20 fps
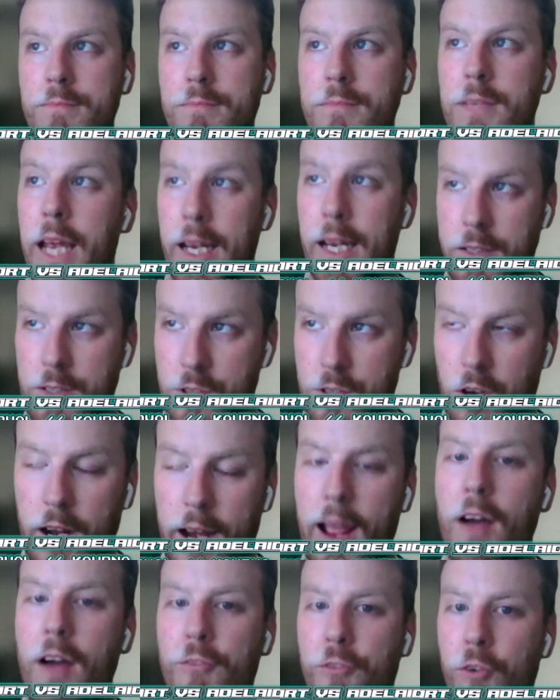inside
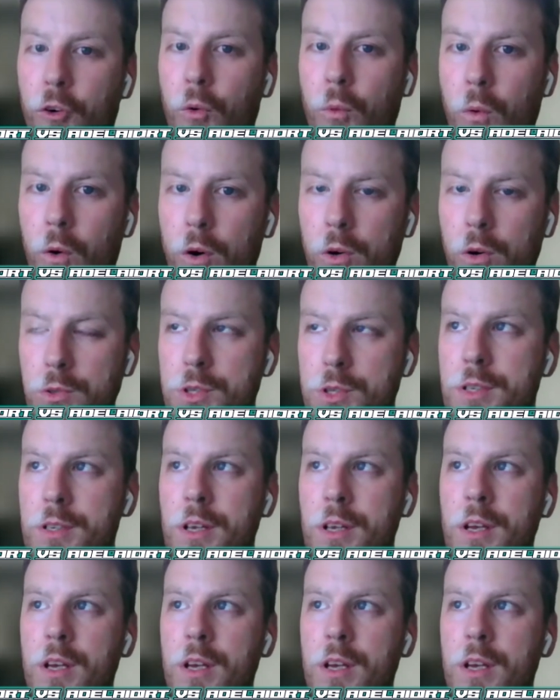our four walls,